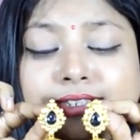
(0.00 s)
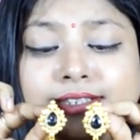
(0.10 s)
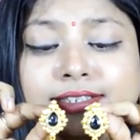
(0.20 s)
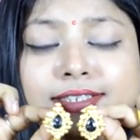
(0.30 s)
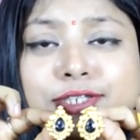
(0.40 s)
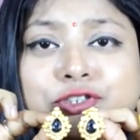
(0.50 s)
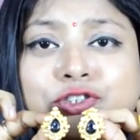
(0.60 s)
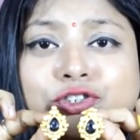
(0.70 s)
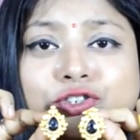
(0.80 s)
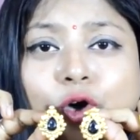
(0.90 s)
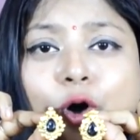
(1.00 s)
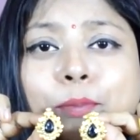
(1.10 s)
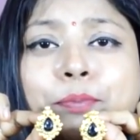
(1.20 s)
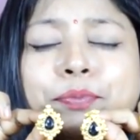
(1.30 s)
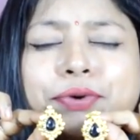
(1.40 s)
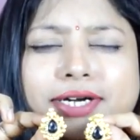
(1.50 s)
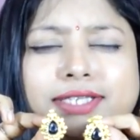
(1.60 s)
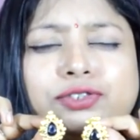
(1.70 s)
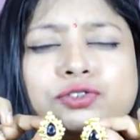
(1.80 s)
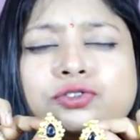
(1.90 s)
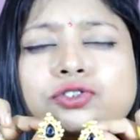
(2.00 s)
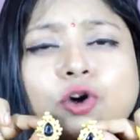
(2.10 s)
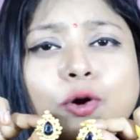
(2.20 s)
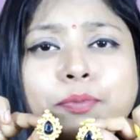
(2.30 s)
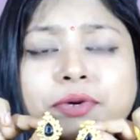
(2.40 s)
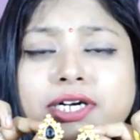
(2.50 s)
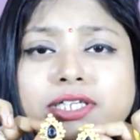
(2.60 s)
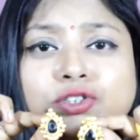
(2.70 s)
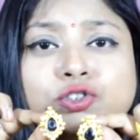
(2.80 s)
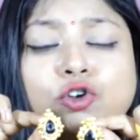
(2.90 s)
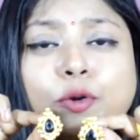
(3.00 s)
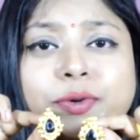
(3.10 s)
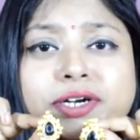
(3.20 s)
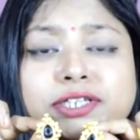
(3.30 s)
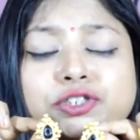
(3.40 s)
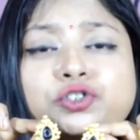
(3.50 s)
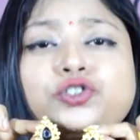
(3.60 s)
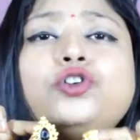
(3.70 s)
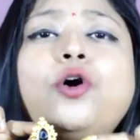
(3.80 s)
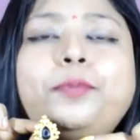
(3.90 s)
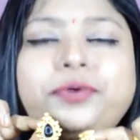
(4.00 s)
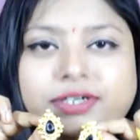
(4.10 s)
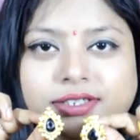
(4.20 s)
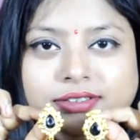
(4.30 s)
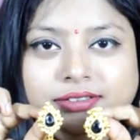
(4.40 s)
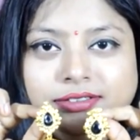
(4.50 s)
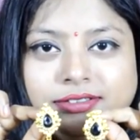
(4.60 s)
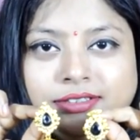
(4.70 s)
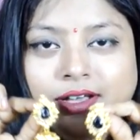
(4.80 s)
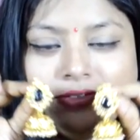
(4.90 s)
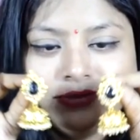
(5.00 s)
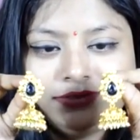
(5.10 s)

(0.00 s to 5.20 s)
These are so pretty, so pretty, so pretty, so pretty. No?